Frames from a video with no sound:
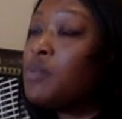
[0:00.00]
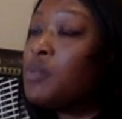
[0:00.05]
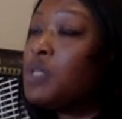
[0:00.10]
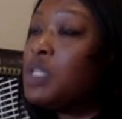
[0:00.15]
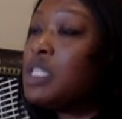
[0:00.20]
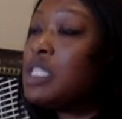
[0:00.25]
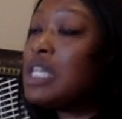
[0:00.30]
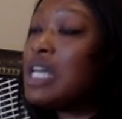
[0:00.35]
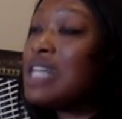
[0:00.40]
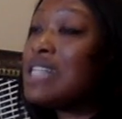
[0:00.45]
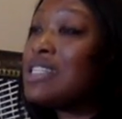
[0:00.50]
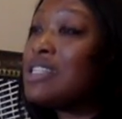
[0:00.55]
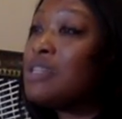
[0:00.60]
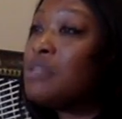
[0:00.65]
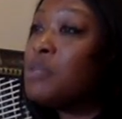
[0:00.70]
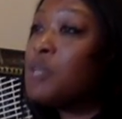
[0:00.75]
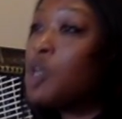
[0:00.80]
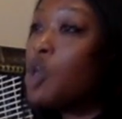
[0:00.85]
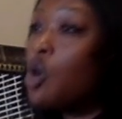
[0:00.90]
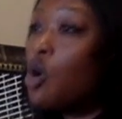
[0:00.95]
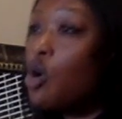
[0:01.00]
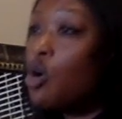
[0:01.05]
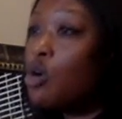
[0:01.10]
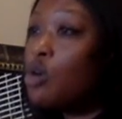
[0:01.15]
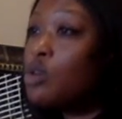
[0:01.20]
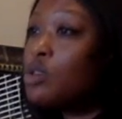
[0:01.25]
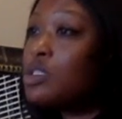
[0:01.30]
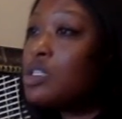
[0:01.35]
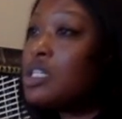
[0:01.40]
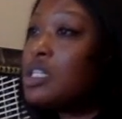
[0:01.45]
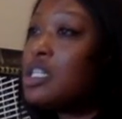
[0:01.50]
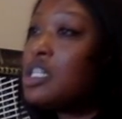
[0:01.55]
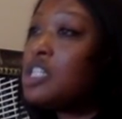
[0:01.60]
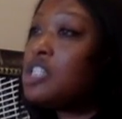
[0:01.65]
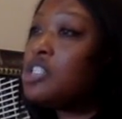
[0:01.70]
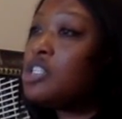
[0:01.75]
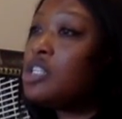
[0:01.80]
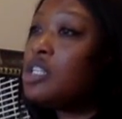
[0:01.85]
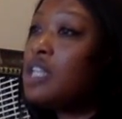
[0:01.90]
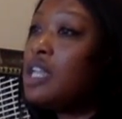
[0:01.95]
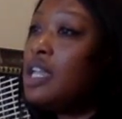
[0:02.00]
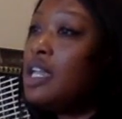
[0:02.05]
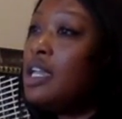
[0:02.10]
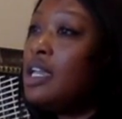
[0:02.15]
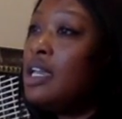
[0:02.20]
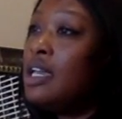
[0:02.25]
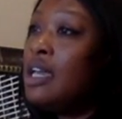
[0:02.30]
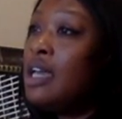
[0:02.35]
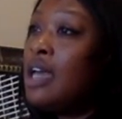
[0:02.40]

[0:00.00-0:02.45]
We set some goals initially